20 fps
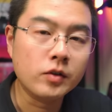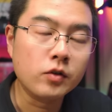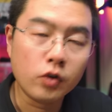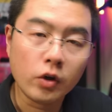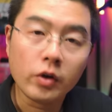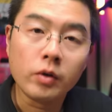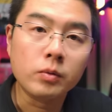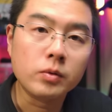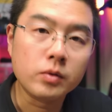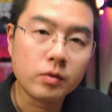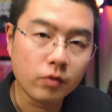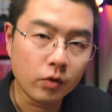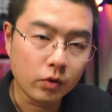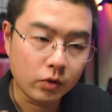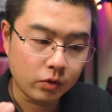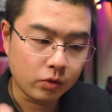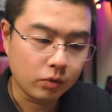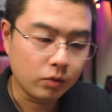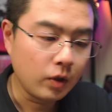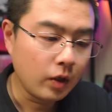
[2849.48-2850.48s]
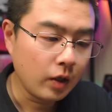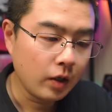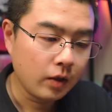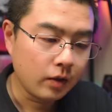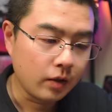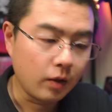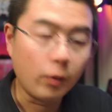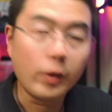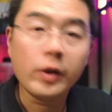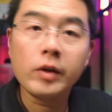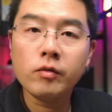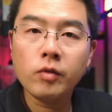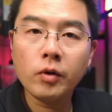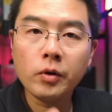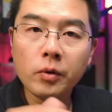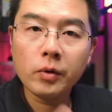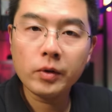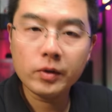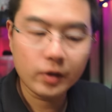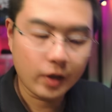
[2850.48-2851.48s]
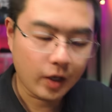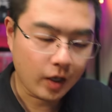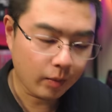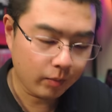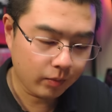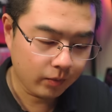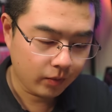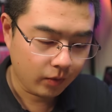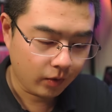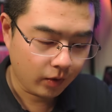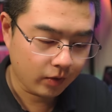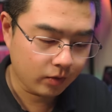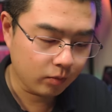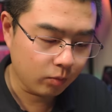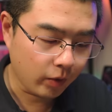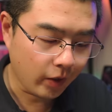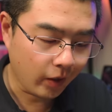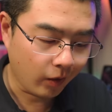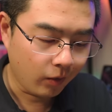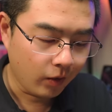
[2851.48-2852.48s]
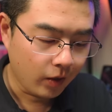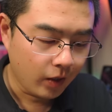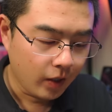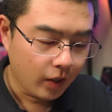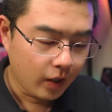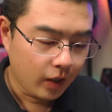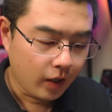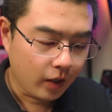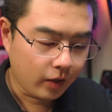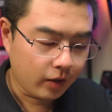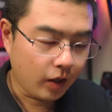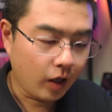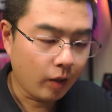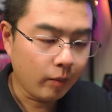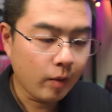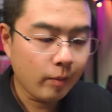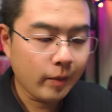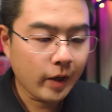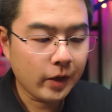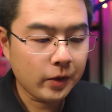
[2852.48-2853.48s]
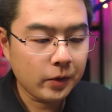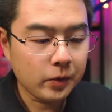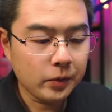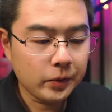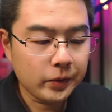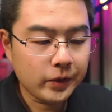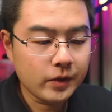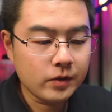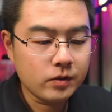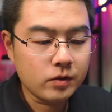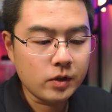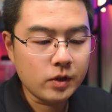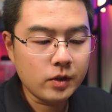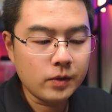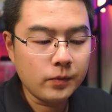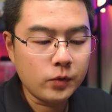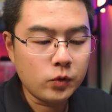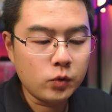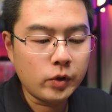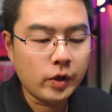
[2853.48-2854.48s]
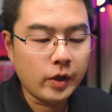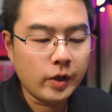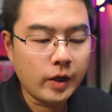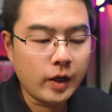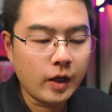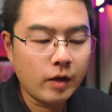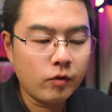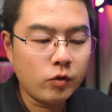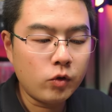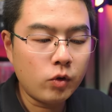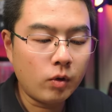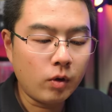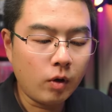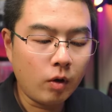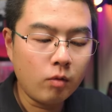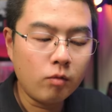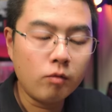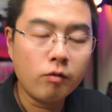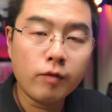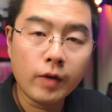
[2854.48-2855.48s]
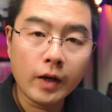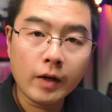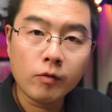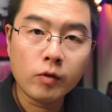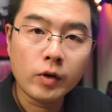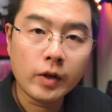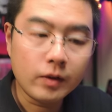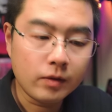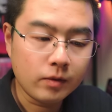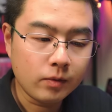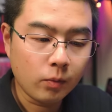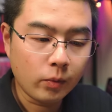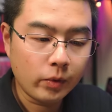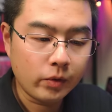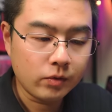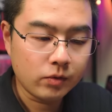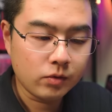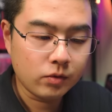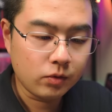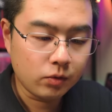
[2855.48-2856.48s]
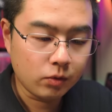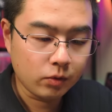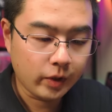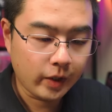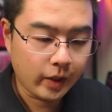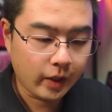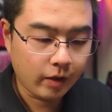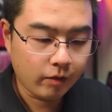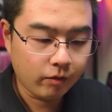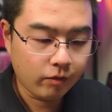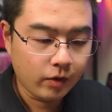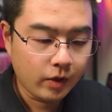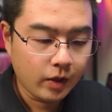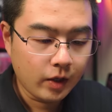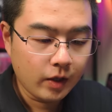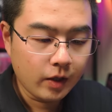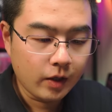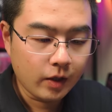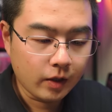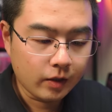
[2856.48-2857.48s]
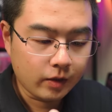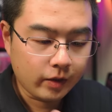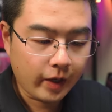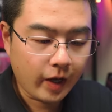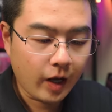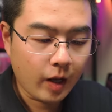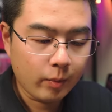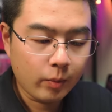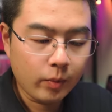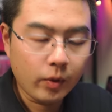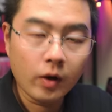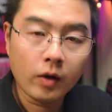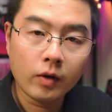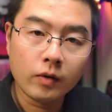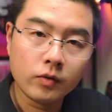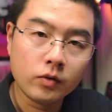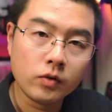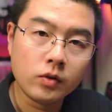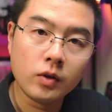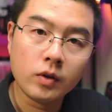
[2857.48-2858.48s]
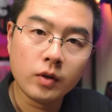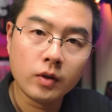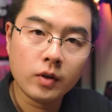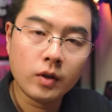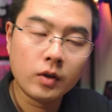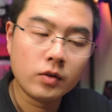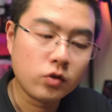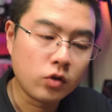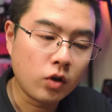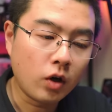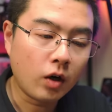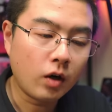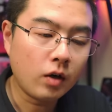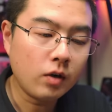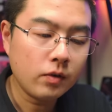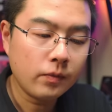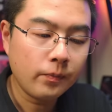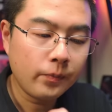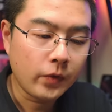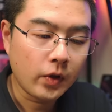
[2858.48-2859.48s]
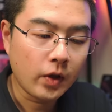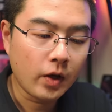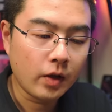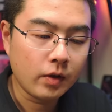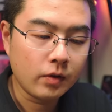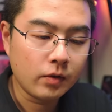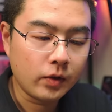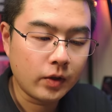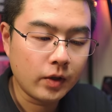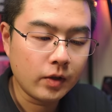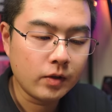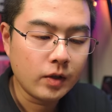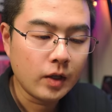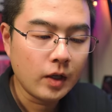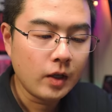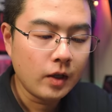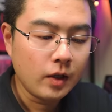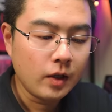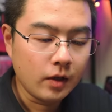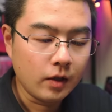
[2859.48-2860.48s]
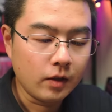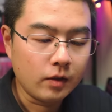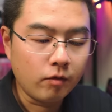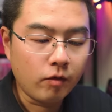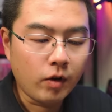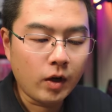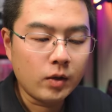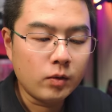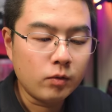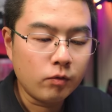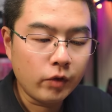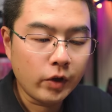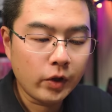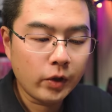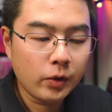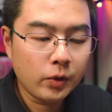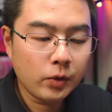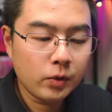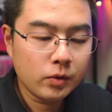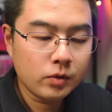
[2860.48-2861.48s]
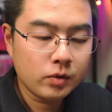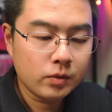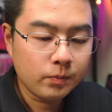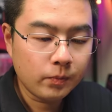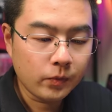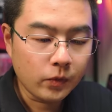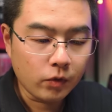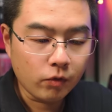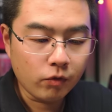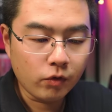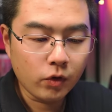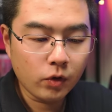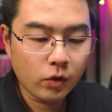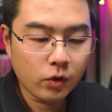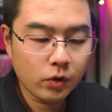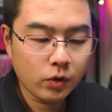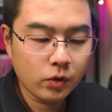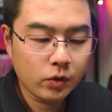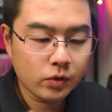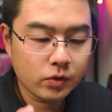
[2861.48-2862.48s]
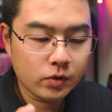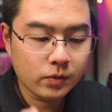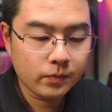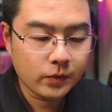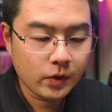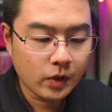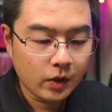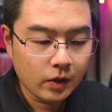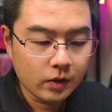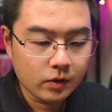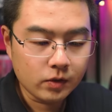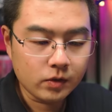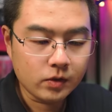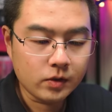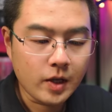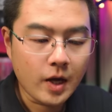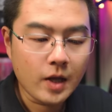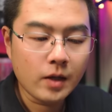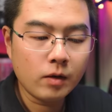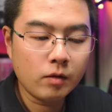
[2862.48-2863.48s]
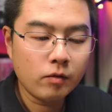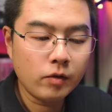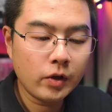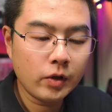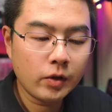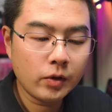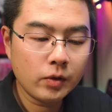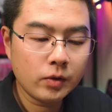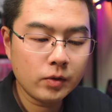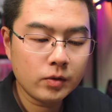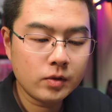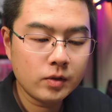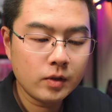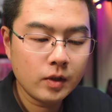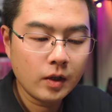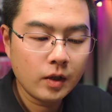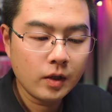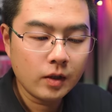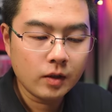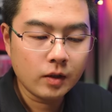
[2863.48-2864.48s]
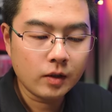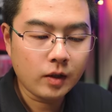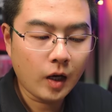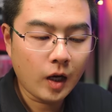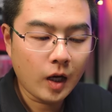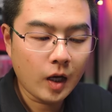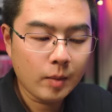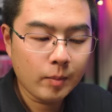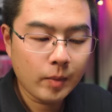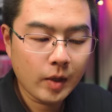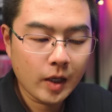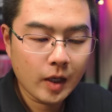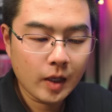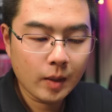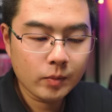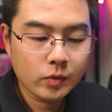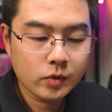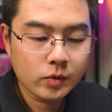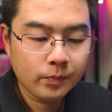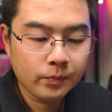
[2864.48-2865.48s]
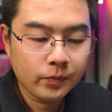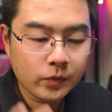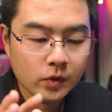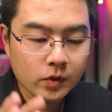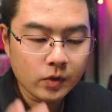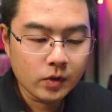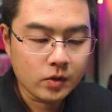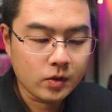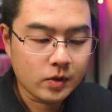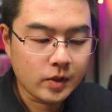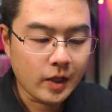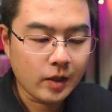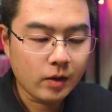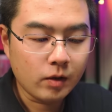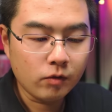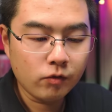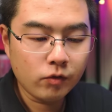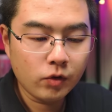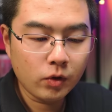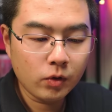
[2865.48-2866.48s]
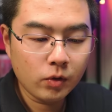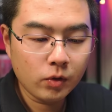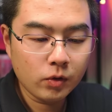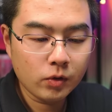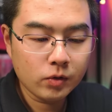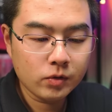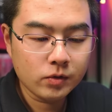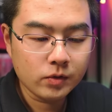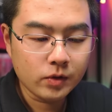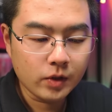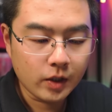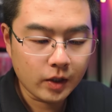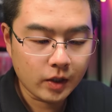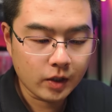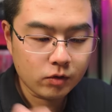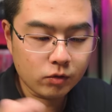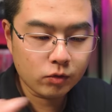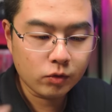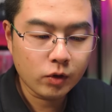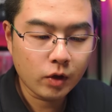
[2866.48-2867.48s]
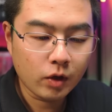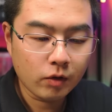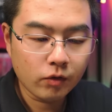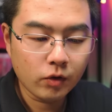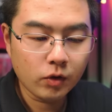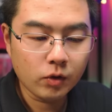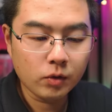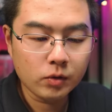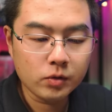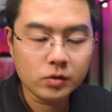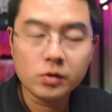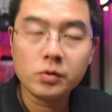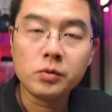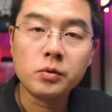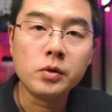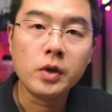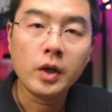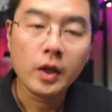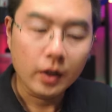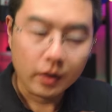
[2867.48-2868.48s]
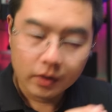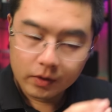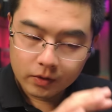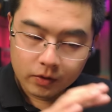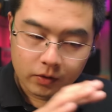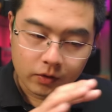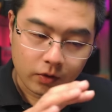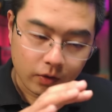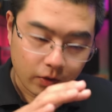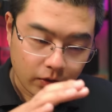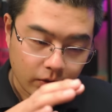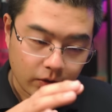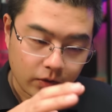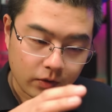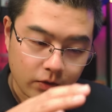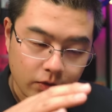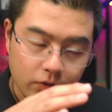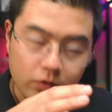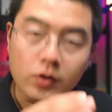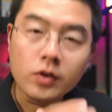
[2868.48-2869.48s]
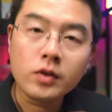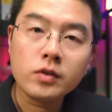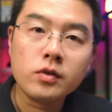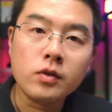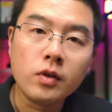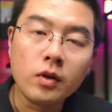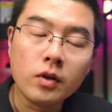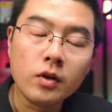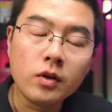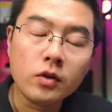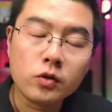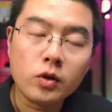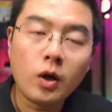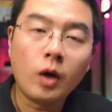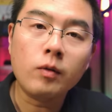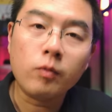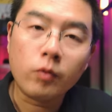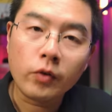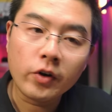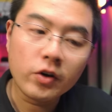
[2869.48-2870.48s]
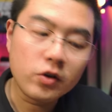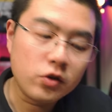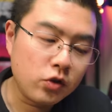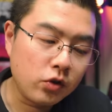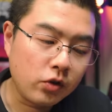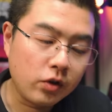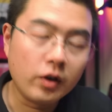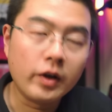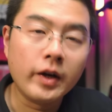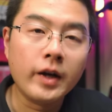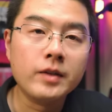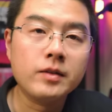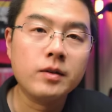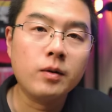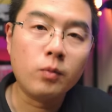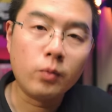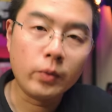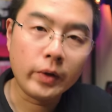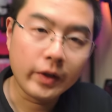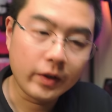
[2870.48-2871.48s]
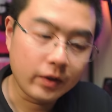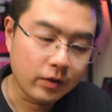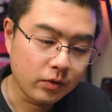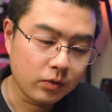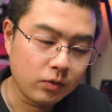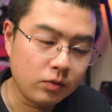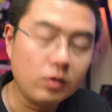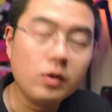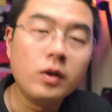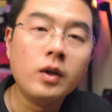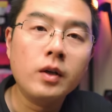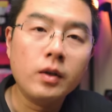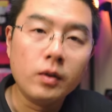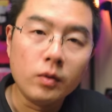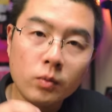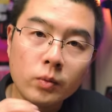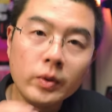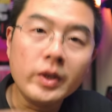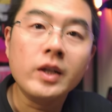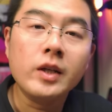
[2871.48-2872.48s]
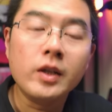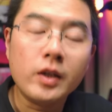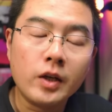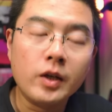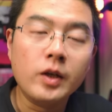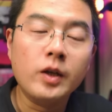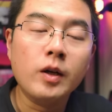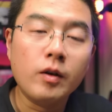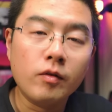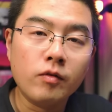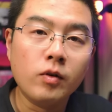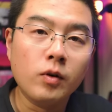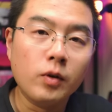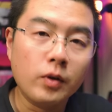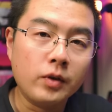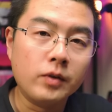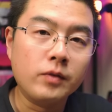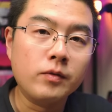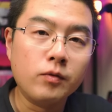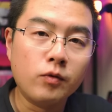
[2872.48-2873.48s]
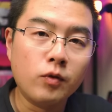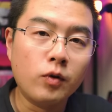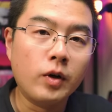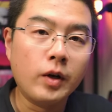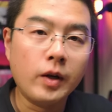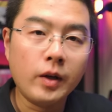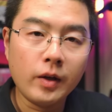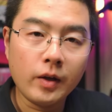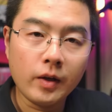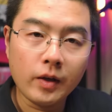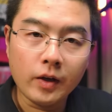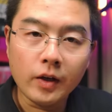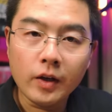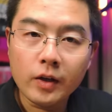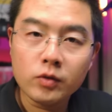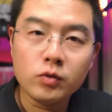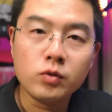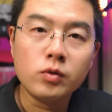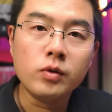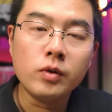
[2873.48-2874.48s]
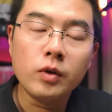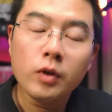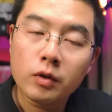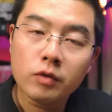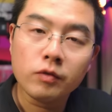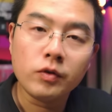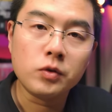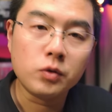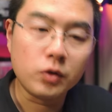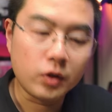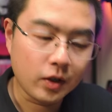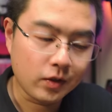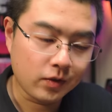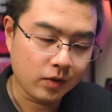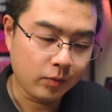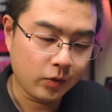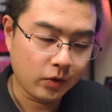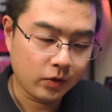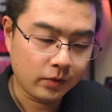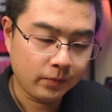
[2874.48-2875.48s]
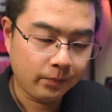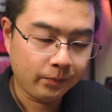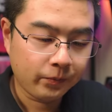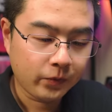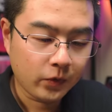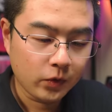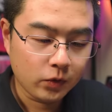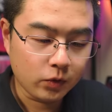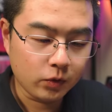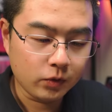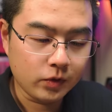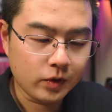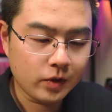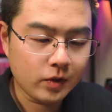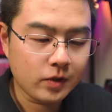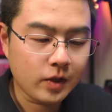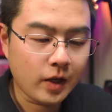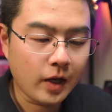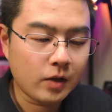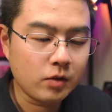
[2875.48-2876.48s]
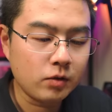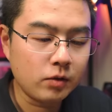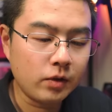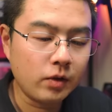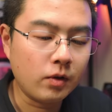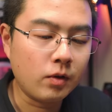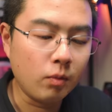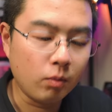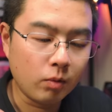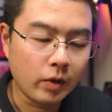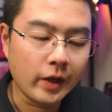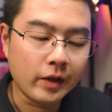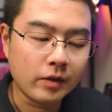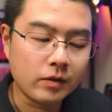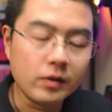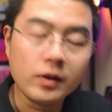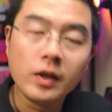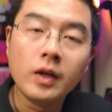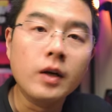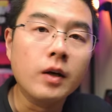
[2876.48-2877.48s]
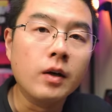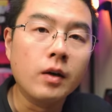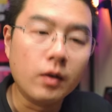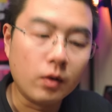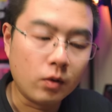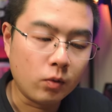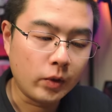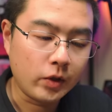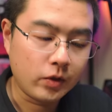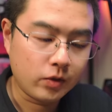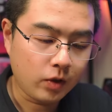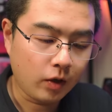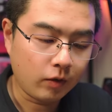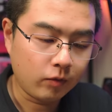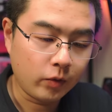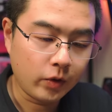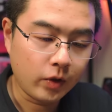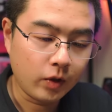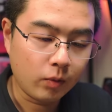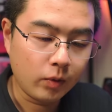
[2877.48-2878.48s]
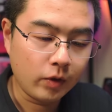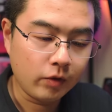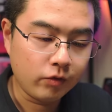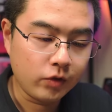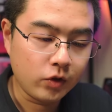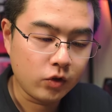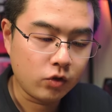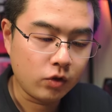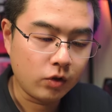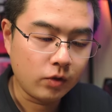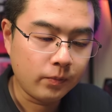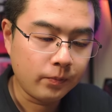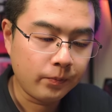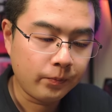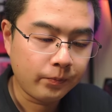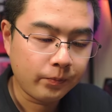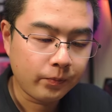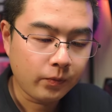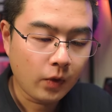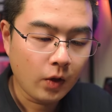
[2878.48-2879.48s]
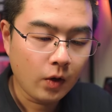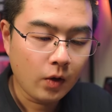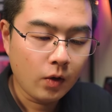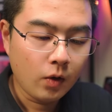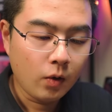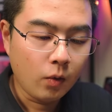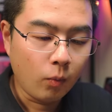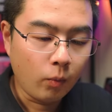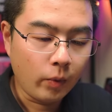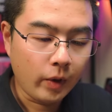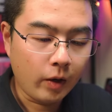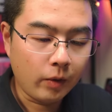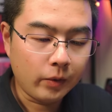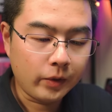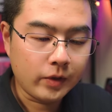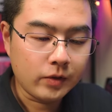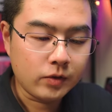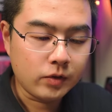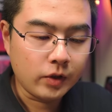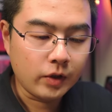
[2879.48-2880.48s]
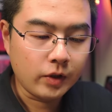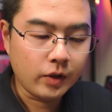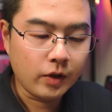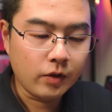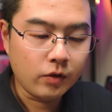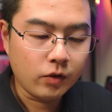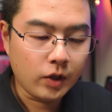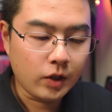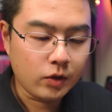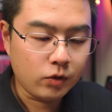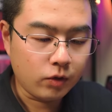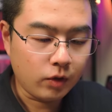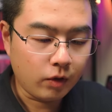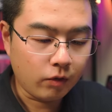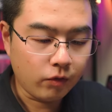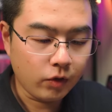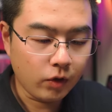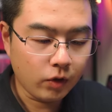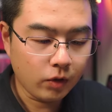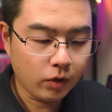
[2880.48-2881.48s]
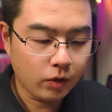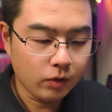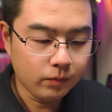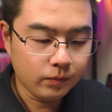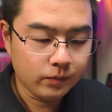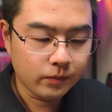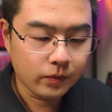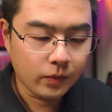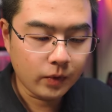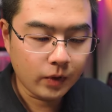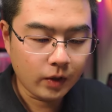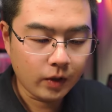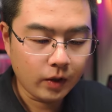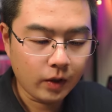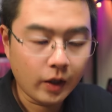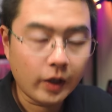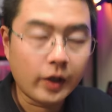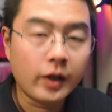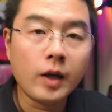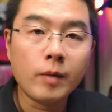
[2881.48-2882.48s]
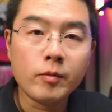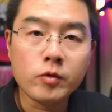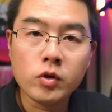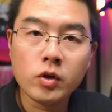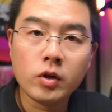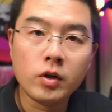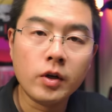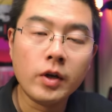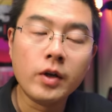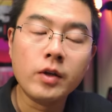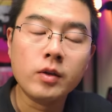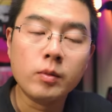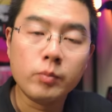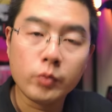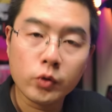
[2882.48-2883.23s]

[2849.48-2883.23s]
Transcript: deals for you waiting for you in the app as well. In the album menu, you can see you can have your own favorite. When you have a tab on the star, and you can dividing videos, the photos, the standard videos, the time lapse, the standard photos, HDR photos. So this software engineer has arranged really carefully for each individual customers. So this is actually a great software, a great feature. Well, you can see in HDR photo, I captured in the